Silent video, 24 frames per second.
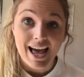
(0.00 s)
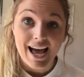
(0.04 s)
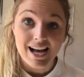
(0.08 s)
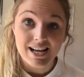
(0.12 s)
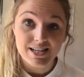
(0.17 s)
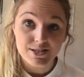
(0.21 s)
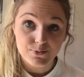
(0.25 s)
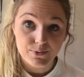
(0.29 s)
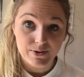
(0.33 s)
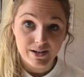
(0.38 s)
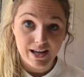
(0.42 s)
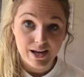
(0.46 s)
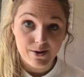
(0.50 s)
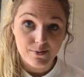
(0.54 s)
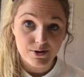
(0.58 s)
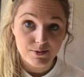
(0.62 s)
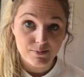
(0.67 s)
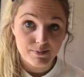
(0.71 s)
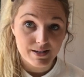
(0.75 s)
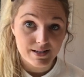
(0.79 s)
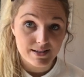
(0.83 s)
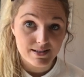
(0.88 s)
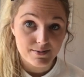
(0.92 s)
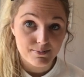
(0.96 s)
As we're now
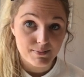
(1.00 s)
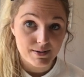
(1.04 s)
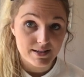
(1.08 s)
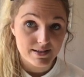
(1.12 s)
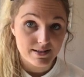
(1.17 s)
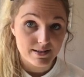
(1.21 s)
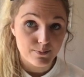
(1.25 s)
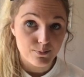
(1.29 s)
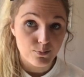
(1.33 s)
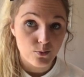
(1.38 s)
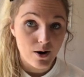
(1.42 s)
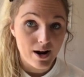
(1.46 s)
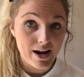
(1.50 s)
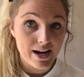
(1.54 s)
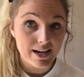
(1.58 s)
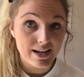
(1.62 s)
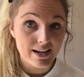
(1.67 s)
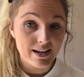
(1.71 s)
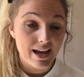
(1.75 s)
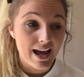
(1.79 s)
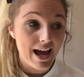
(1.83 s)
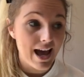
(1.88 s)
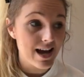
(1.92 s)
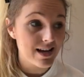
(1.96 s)
on mid-semester
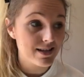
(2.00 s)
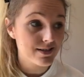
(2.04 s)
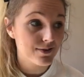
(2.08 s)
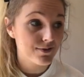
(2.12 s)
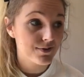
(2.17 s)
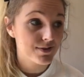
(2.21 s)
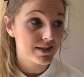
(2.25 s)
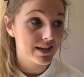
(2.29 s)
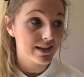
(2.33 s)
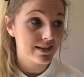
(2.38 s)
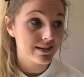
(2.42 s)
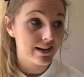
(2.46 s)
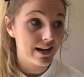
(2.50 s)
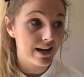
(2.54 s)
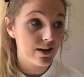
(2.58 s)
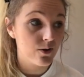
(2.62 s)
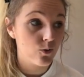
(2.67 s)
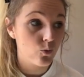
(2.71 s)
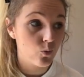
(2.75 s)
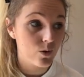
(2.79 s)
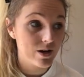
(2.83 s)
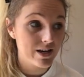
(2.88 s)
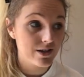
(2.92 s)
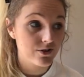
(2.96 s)
break, as of
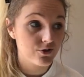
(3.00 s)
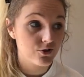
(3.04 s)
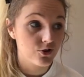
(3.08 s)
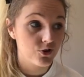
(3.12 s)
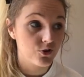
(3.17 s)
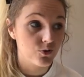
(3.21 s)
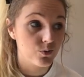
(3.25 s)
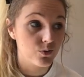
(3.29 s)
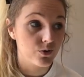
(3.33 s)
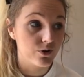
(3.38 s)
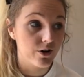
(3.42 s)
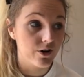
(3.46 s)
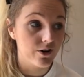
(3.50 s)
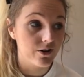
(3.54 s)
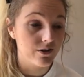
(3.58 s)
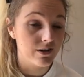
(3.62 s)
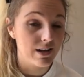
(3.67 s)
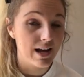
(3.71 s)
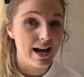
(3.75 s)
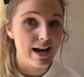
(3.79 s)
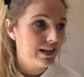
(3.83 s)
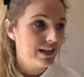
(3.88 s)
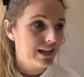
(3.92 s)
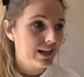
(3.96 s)
Sunday, week 2 will go
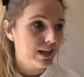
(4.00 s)
live.